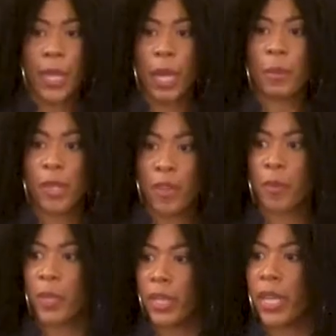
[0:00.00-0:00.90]
how many have ever
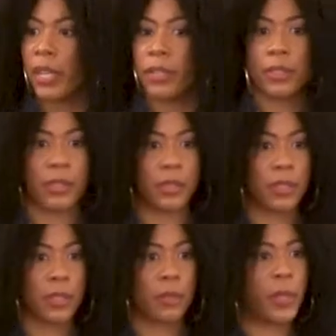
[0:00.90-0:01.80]
been there?
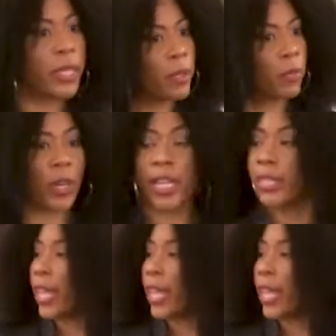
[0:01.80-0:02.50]
We can raise